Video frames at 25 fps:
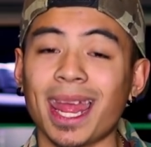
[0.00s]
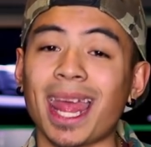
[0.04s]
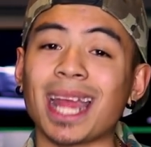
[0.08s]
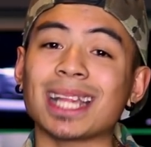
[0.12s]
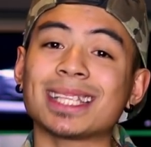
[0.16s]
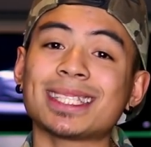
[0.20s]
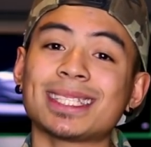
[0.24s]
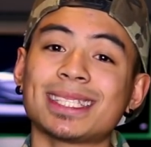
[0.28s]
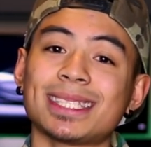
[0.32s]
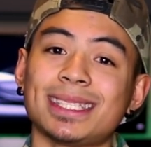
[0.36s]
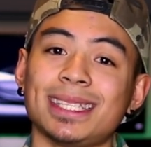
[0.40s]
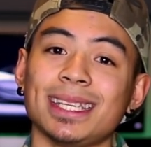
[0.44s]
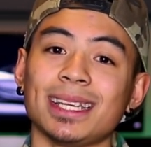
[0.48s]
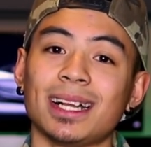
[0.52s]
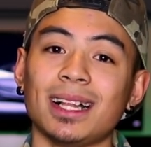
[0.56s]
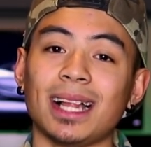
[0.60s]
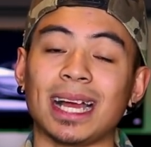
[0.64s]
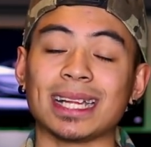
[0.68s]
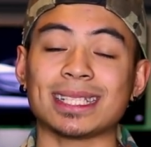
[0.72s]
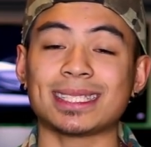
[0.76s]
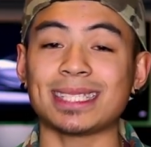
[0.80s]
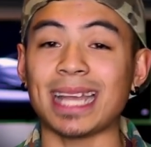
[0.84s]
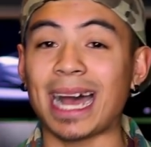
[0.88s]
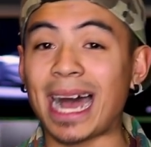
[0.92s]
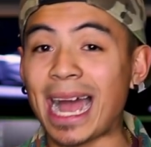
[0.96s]
it's still
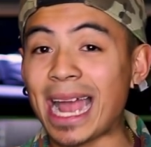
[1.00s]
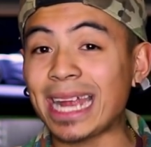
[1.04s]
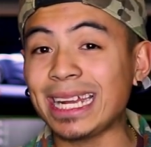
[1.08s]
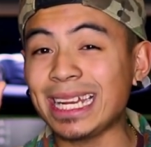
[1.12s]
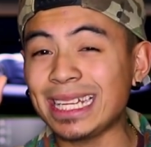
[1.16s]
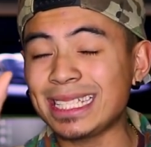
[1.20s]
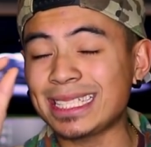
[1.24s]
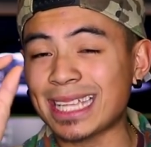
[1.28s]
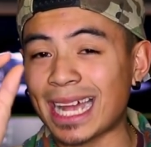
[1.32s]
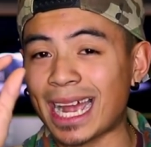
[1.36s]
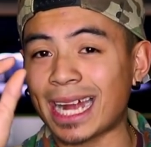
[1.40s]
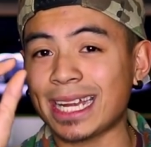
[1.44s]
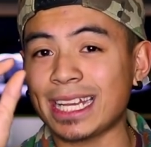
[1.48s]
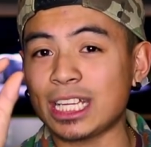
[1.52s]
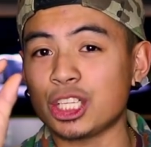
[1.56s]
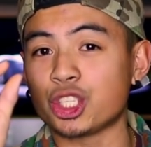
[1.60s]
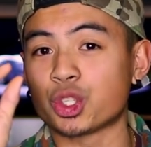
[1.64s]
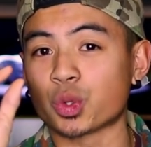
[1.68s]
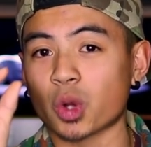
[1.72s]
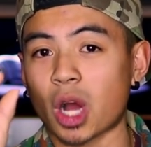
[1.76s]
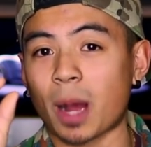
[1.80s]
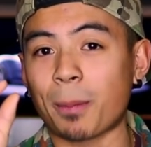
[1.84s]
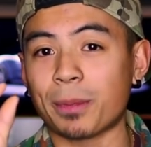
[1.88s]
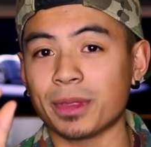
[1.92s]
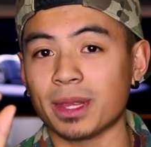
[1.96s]
a tiny, tiny
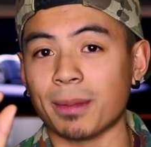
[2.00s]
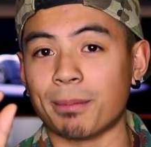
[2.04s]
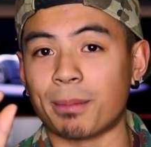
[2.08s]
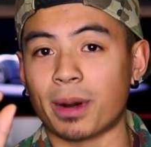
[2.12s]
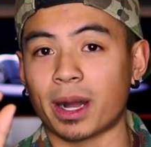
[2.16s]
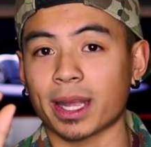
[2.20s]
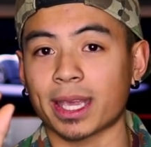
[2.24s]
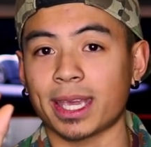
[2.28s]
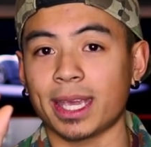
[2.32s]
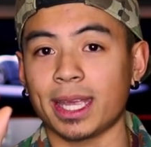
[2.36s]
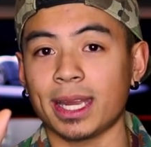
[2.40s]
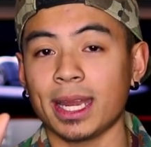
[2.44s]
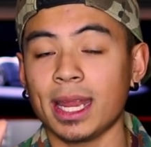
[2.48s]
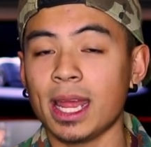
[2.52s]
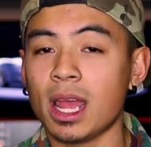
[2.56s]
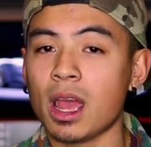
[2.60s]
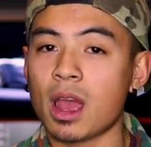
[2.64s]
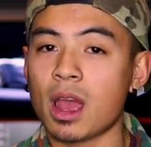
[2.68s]
drop in the bucket